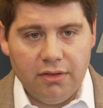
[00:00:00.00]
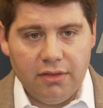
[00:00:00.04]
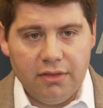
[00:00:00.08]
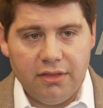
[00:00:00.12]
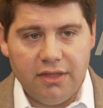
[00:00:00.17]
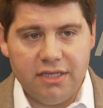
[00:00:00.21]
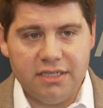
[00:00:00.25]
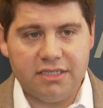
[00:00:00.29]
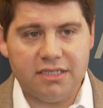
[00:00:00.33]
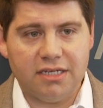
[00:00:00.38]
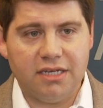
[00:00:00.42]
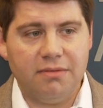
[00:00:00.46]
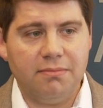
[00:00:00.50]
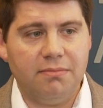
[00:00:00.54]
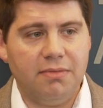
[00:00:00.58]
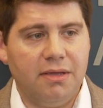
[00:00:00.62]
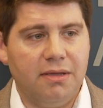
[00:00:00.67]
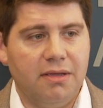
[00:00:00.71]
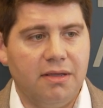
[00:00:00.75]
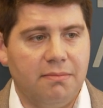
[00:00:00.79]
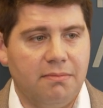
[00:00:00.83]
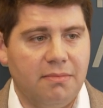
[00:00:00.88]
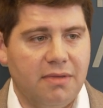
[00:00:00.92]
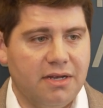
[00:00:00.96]
This can
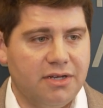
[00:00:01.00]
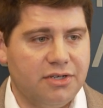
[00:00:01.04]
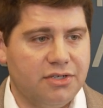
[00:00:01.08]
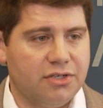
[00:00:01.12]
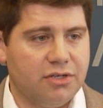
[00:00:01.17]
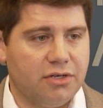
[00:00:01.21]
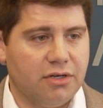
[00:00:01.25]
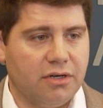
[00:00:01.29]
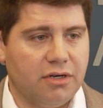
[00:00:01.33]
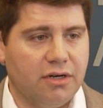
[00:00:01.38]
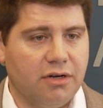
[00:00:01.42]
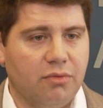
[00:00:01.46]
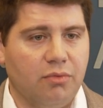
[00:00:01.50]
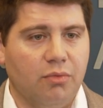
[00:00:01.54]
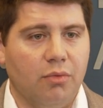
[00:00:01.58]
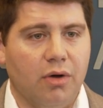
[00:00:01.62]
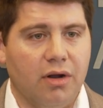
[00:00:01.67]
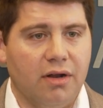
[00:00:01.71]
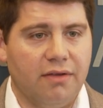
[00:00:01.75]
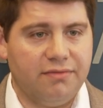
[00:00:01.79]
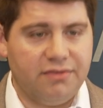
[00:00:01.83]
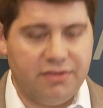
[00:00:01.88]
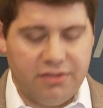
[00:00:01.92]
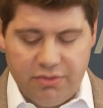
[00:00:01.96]
be administered in
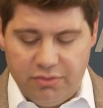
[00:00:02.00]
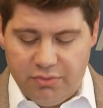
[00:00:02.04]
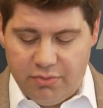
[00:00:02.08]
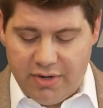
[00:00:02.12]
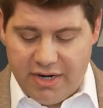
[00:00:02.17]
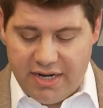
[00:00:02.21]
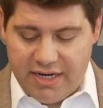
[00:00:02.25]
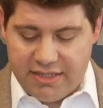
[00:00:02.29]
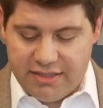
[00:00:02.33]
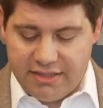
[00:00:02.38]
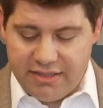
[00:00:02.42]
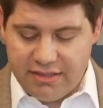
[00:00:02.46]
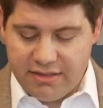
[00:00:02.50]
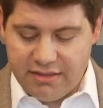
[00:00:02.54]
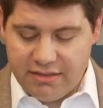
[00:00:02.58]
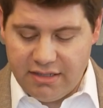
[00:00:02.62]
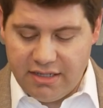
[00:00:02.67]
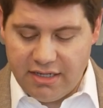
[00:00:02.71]
one of two ways.